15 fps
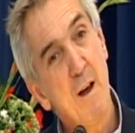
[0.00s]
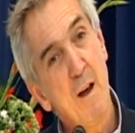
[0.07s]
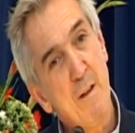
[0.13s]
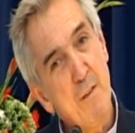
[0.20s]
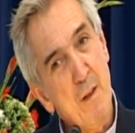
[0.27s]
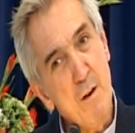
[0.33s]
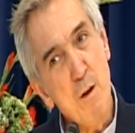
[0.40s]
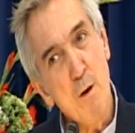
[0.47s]
And
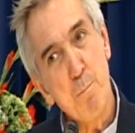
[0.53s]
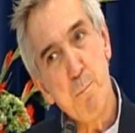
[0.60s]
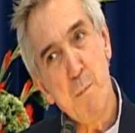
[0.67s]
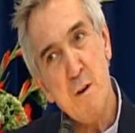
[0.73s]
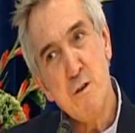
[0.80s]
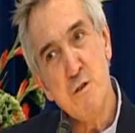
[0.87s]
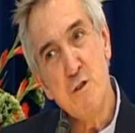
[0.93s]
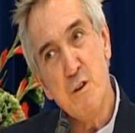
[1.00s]
then her
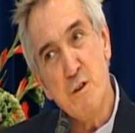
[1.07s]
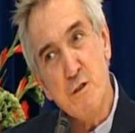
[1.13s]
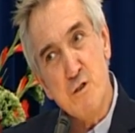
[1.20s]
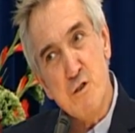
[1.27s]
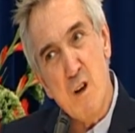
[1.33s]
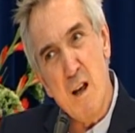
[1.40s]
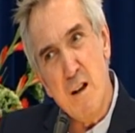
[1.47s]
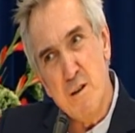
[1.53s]
binges
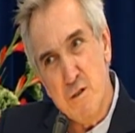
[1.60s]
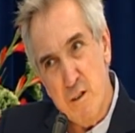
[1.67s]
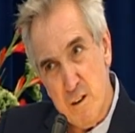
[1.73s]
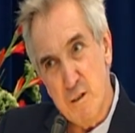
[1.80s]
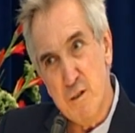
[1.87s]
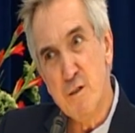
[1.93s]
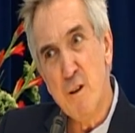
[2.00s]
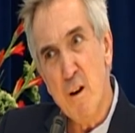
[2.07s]
changed in
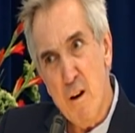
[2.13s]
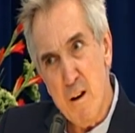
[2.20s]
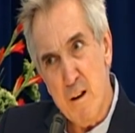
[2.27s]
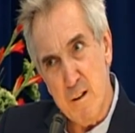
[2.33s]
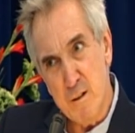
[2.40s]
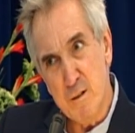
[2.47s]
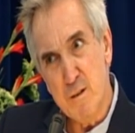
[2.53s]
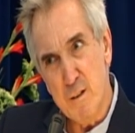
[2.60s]

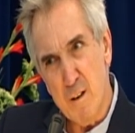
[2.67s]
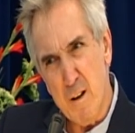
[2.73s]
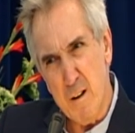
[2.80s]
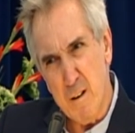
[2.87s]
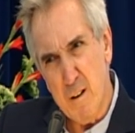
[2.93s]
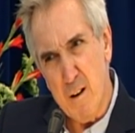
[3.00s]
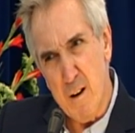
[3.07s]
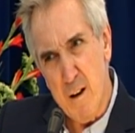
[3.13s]
size
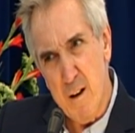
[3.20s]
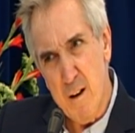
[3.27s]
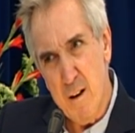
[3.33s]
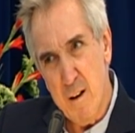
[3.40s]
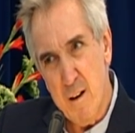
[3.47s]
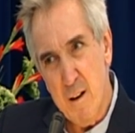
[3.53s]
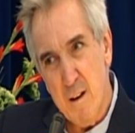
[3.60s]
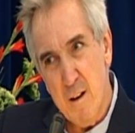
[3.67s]
slightly,
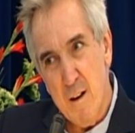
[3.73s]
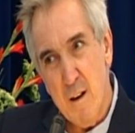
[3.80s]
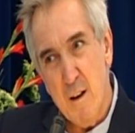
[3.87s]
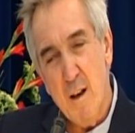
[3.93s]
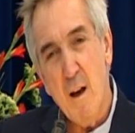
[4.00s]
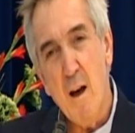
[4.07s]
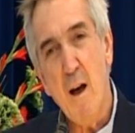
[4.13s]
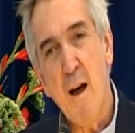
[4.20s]

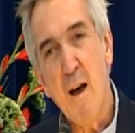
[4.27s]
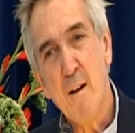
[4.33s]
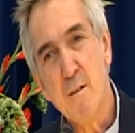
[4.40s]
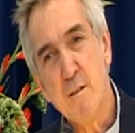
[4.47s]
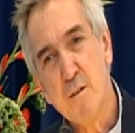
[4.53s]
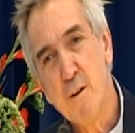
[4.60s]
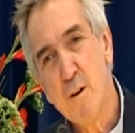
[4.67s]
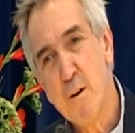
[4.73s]

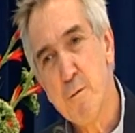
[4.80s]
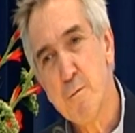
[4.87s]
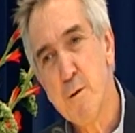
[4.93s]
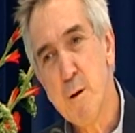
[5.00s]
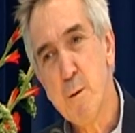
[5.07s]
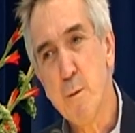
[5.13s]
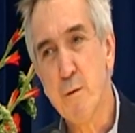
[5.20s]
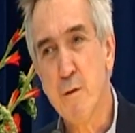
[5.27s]
and her
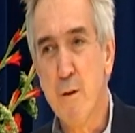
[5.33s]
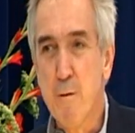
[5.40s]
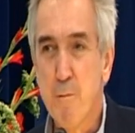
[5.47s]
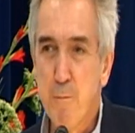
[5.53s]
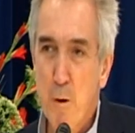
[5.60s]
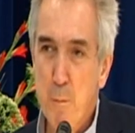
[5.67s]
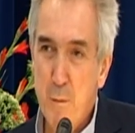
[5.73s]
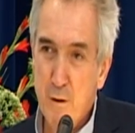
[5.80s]
frequency of
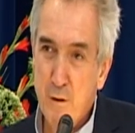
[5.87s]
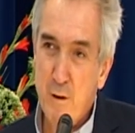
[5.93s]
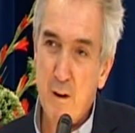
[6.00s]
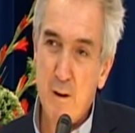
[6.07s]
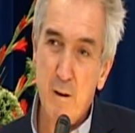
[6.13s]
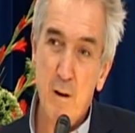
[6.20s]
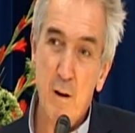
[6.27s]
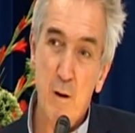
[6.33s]

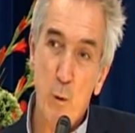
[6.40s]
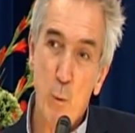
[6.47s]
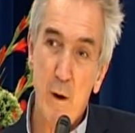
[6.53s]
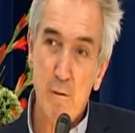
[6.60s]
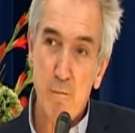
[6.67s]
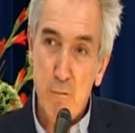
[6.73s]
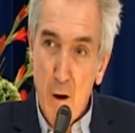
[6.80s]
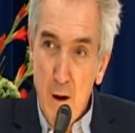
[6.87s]
vomiting
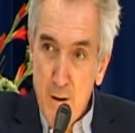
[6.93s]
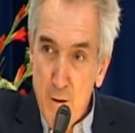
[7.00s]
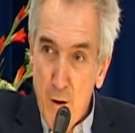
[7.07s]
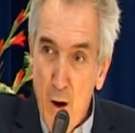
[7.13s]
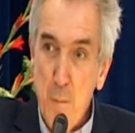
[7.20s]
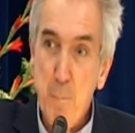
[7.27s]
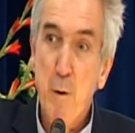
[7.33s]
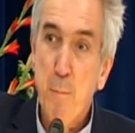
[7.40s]
went right
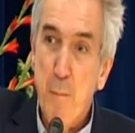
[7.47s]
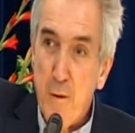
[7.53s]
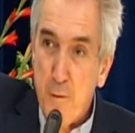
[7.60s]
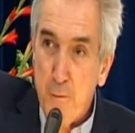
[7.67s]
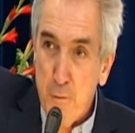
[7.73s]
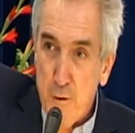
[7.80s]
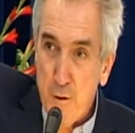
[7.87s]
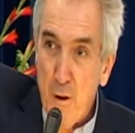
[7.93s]
up, but the
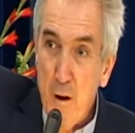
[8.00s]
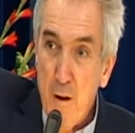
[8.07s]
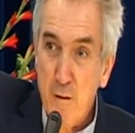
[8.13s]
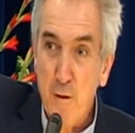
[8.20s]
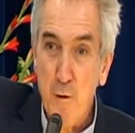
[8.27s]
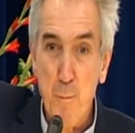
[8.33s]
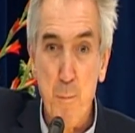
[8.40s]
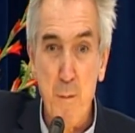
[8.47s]
size
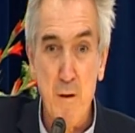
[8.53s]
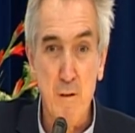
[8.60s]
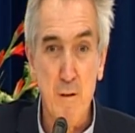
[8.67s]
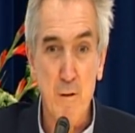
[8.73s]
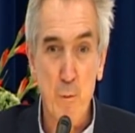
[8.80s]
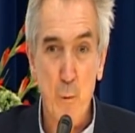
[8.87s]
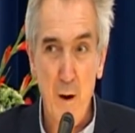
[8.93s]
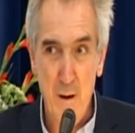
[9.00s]
of the
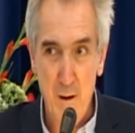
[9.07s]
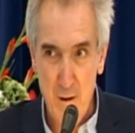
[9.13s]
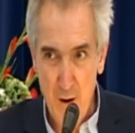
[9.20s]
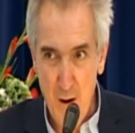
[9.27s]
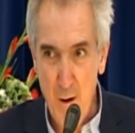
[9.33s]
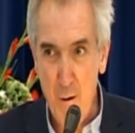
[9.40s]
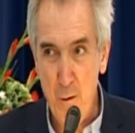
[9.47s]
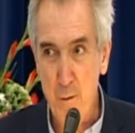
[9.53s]
binges went
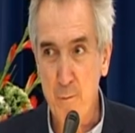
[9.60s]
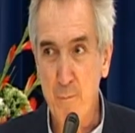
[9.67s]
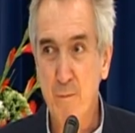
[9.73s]
down.